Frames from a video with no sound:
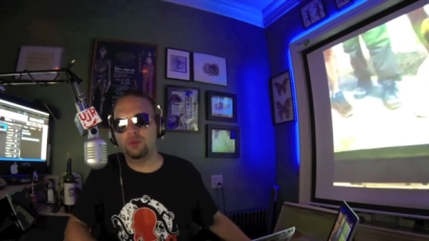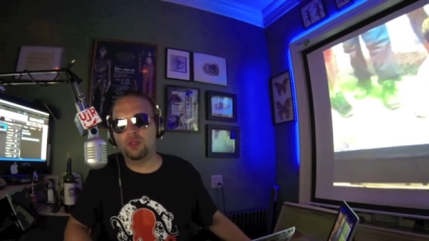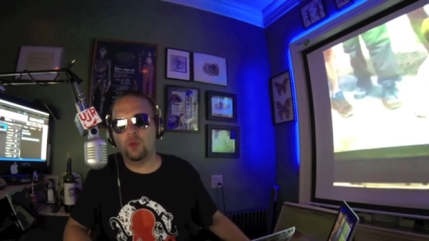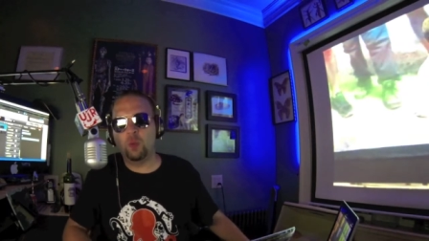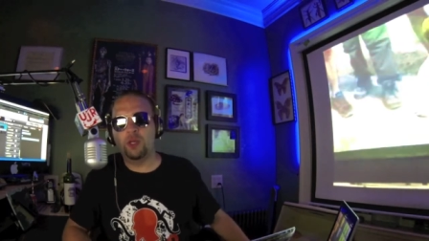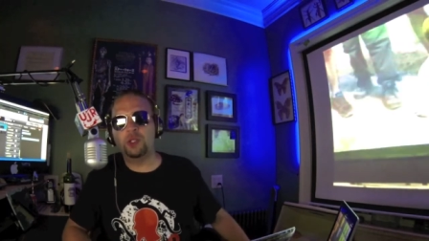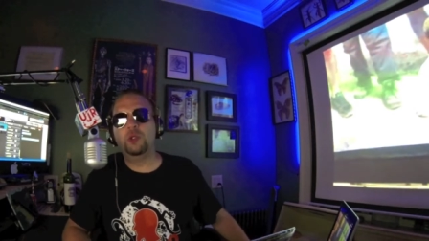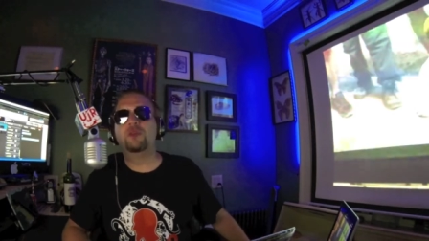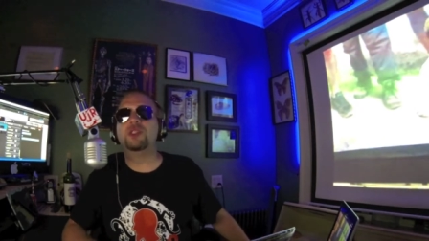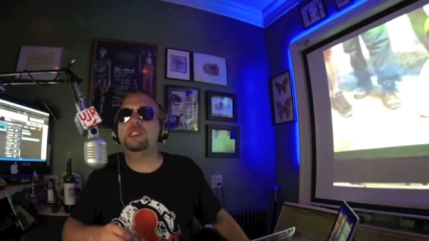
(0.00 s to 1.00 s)
you know, what
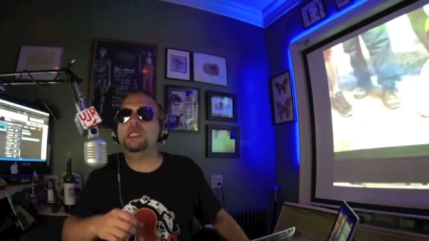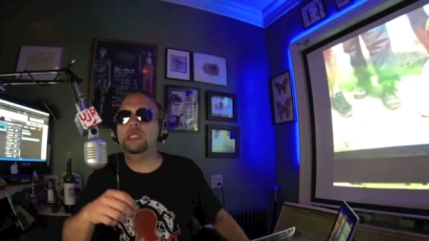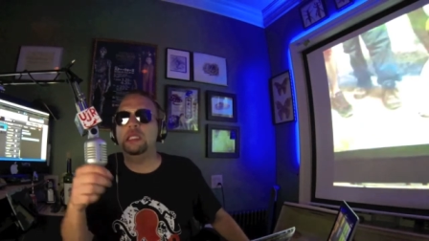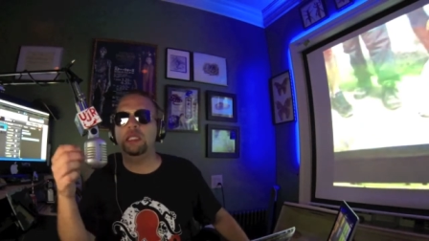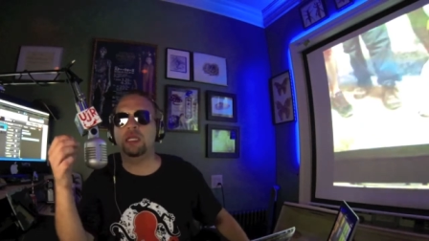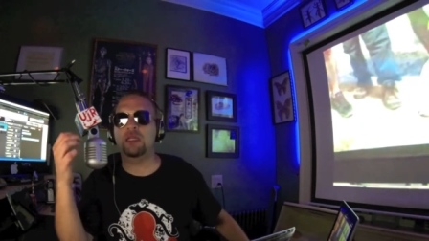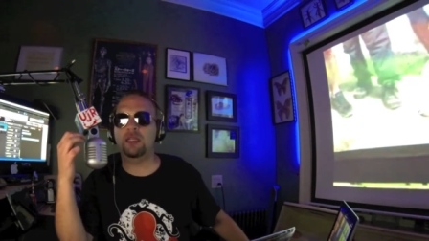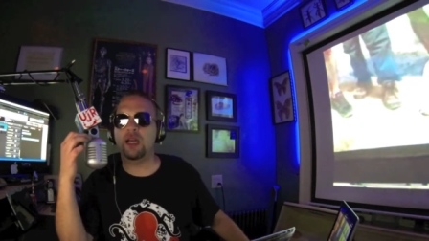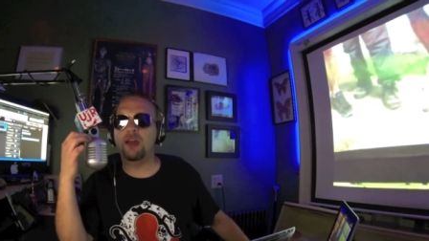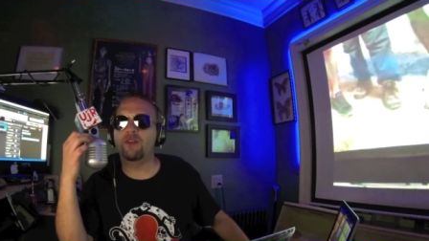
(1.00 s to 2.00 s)
you've seen in
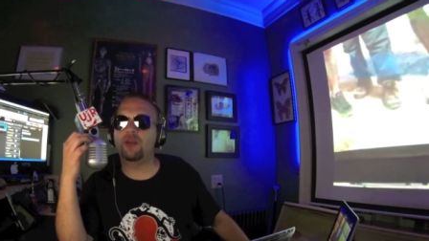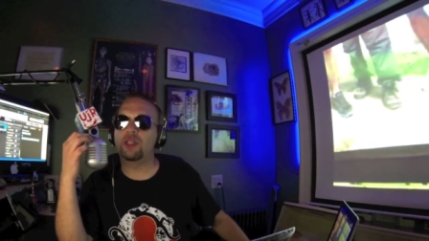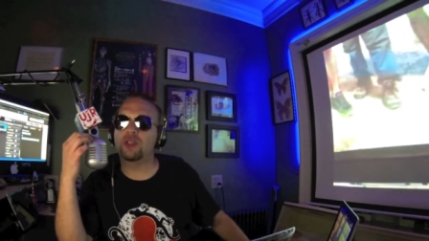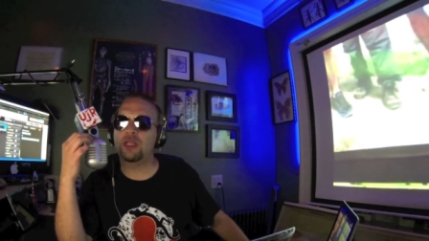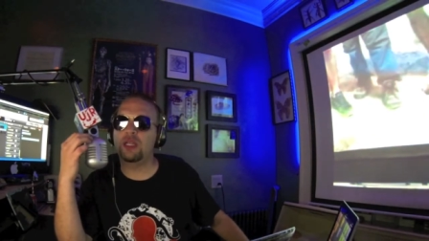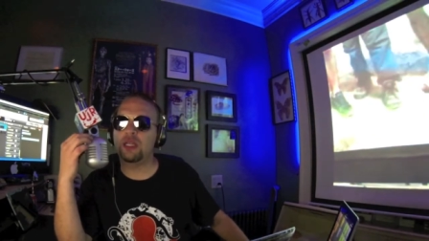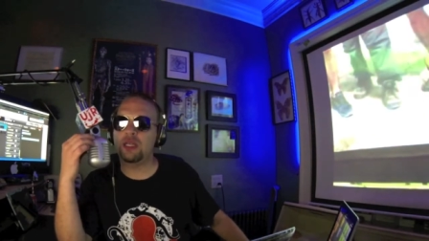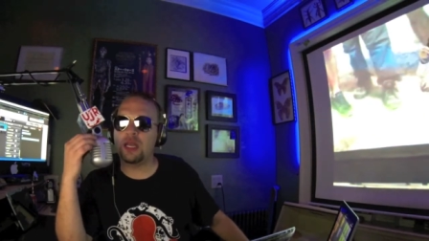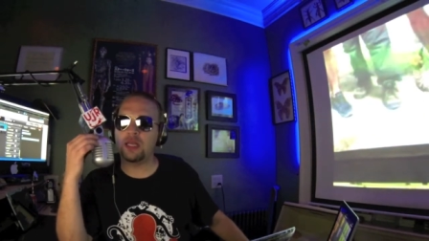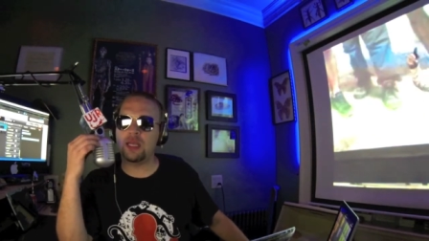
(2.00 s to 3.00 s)
the ivory trade
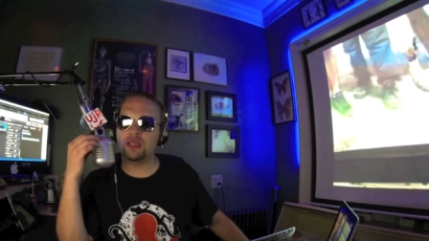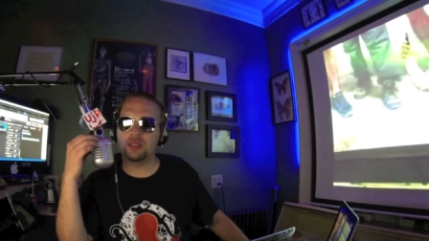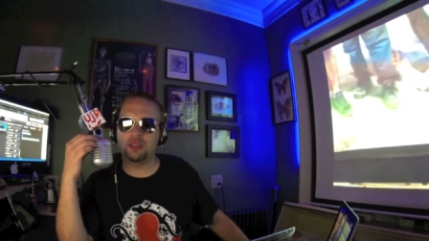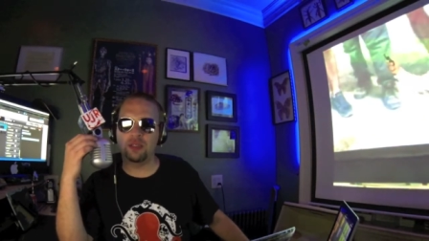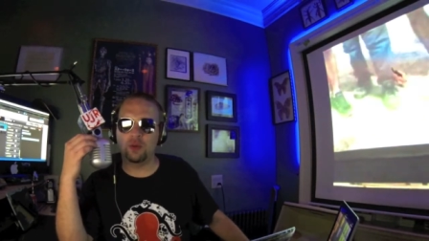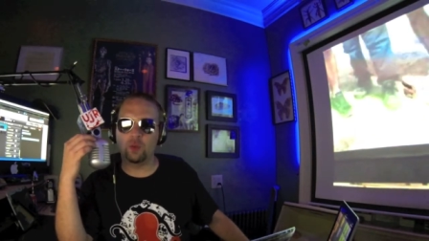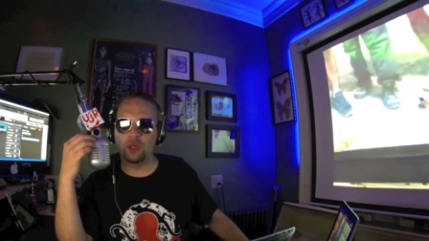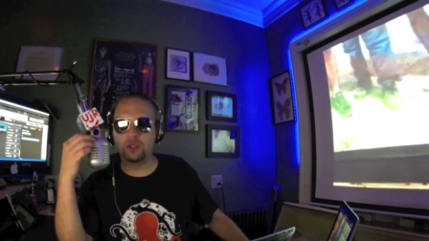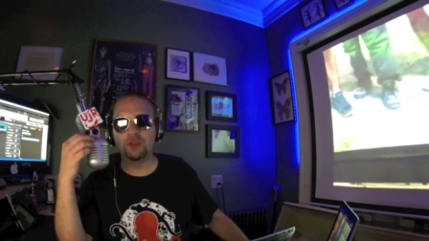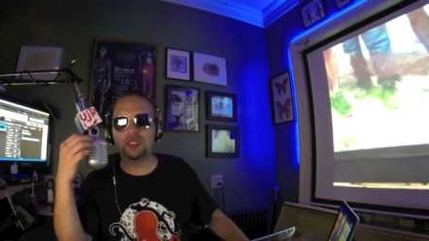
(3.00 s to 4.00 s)
and you know,
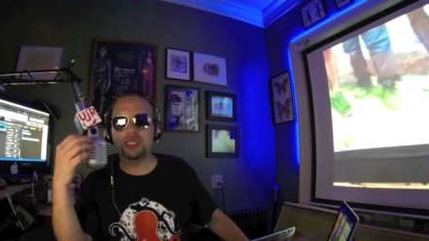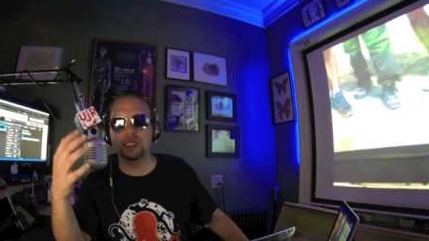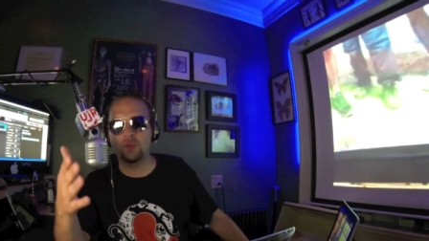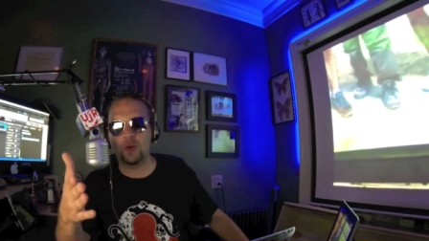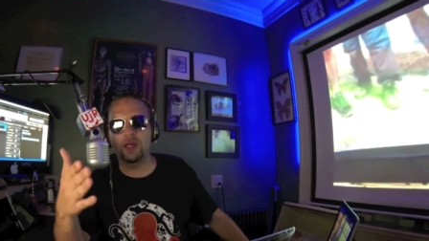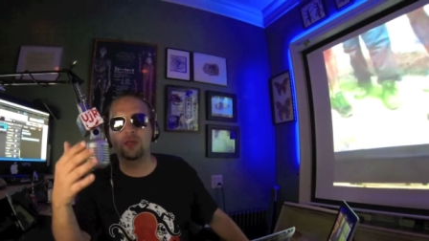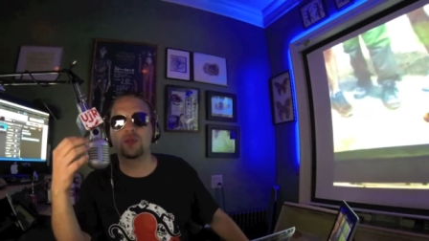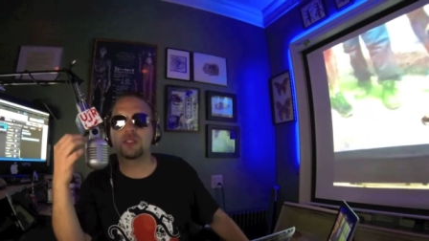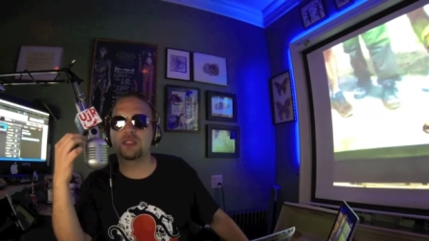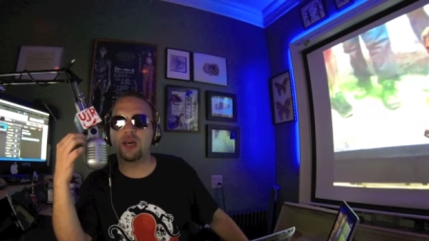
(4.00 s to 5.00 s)
what you've seen in
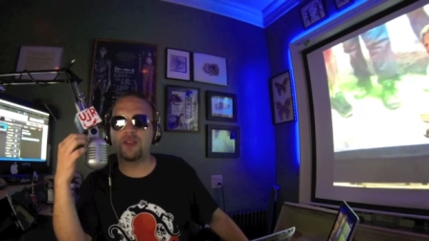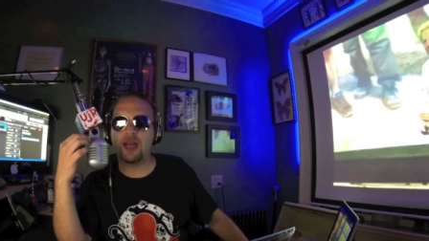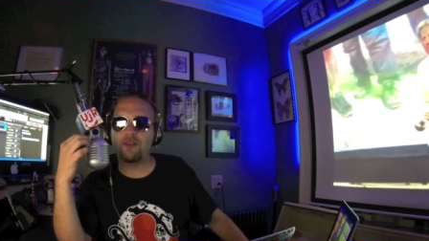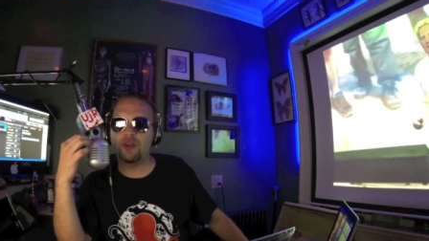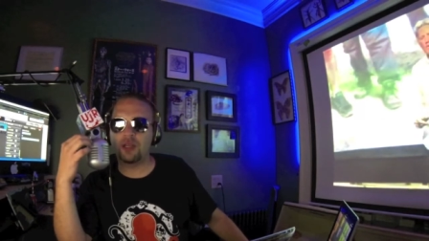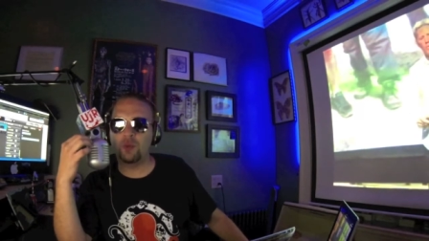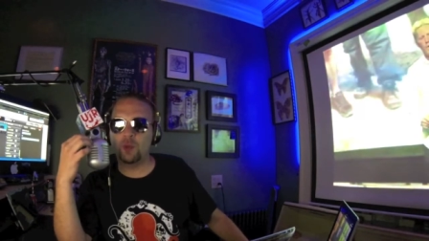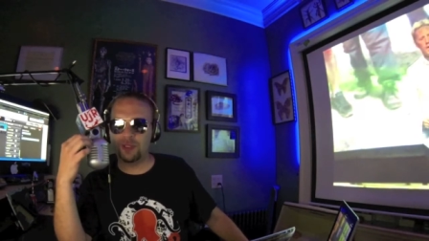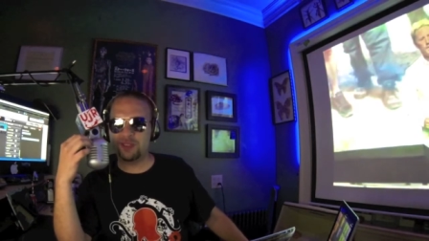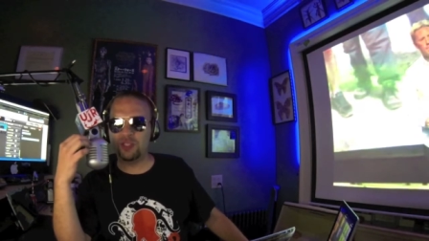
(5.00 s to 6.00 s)
rhinos in South Africa and
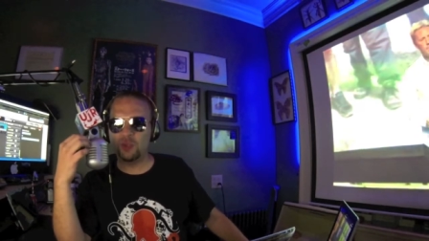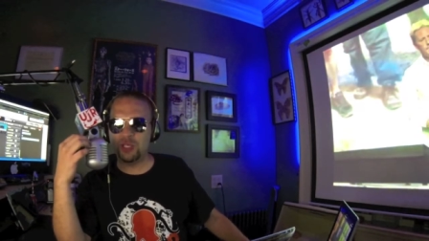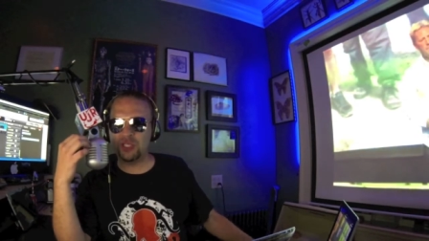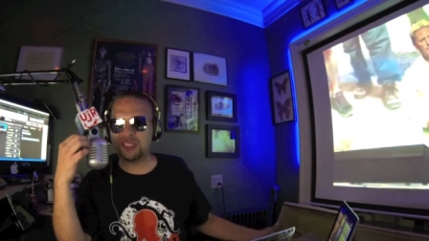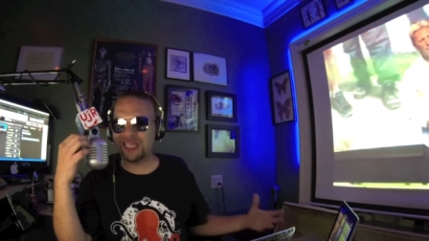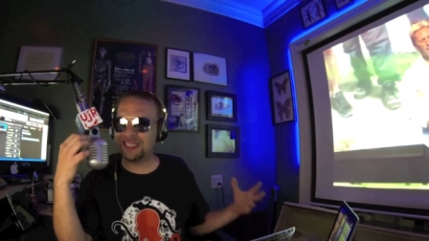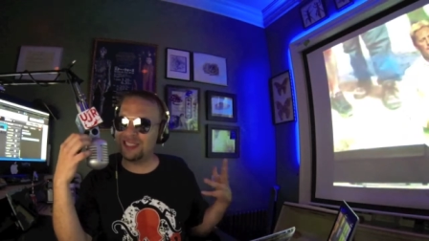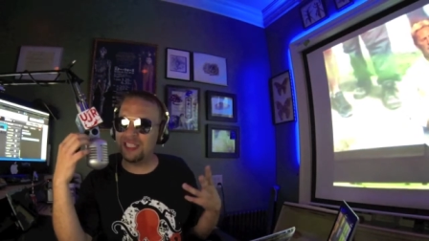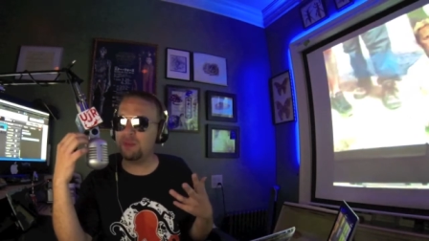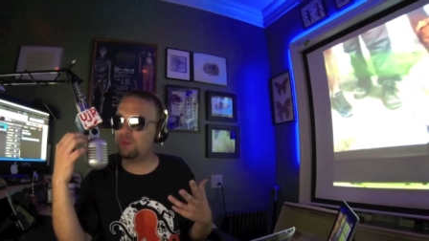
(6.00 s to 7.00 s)
what the situation is like? It
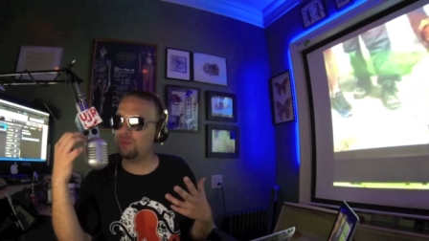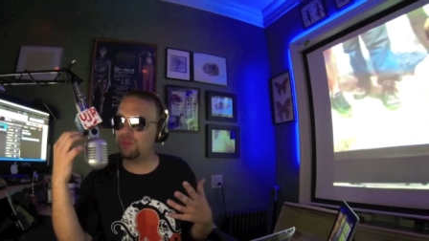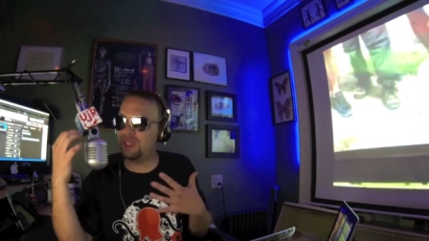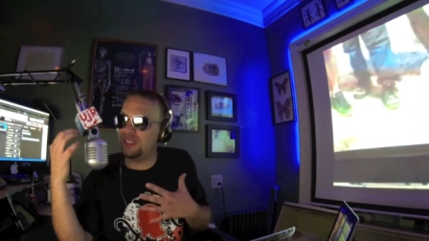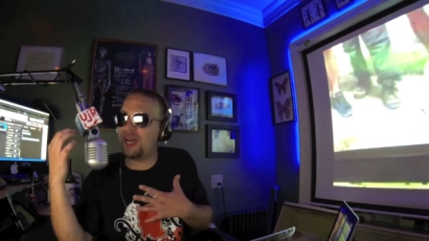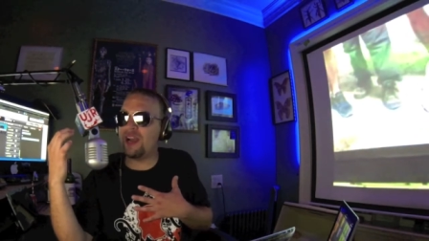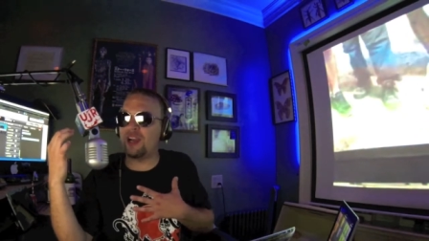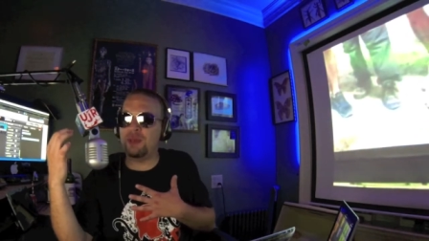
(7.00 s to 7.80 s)
seems pretty dire.